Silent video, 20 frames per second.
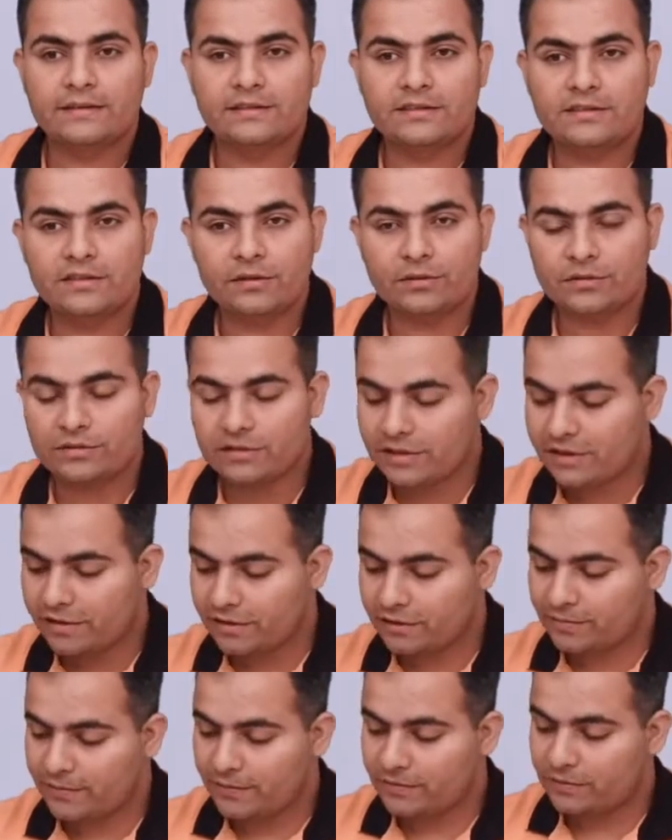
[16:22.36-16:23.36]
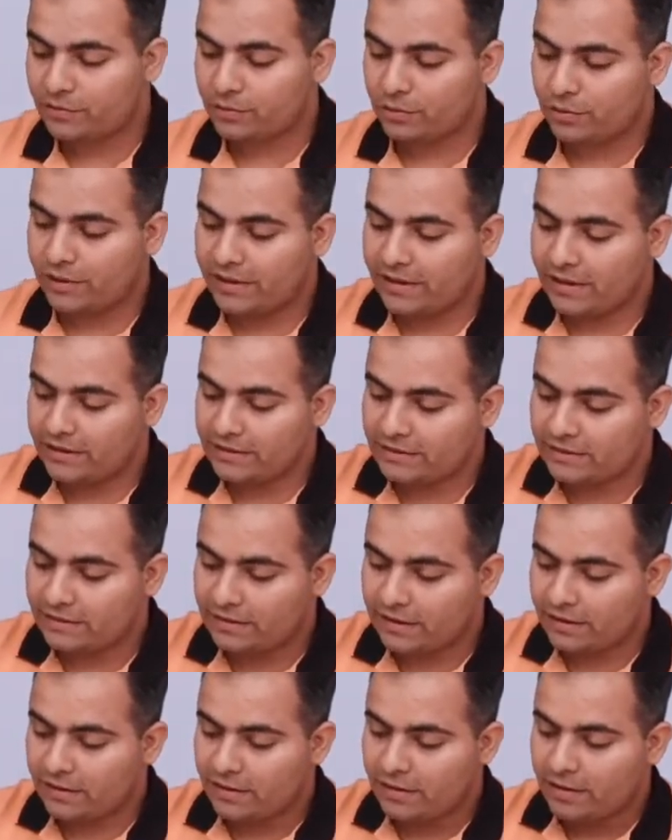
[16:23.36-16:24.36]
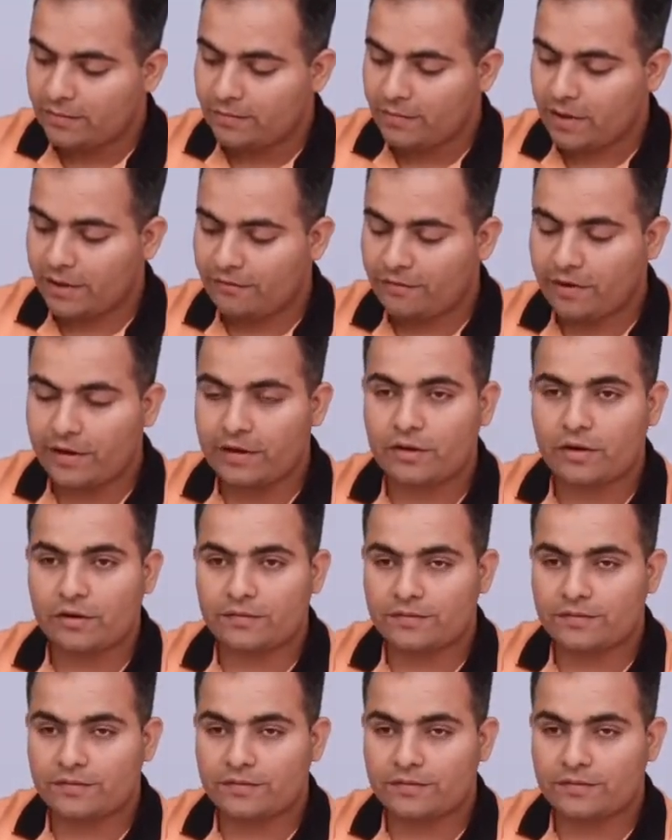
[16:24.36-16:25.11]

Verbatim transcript: zero state response. So I can say that my y